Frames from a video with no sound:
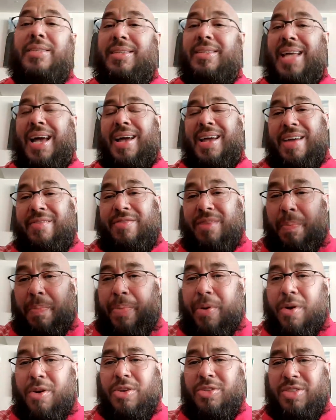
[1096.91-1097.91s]
Is that if the
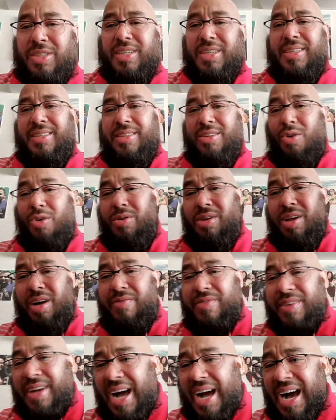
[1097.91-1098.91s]
person don't
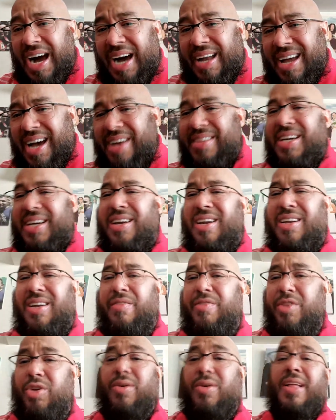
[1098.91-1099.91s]
love God, how are they going to
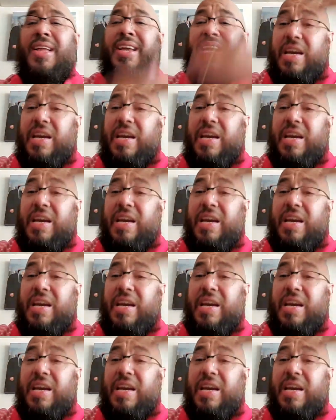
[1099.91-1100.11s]
love you?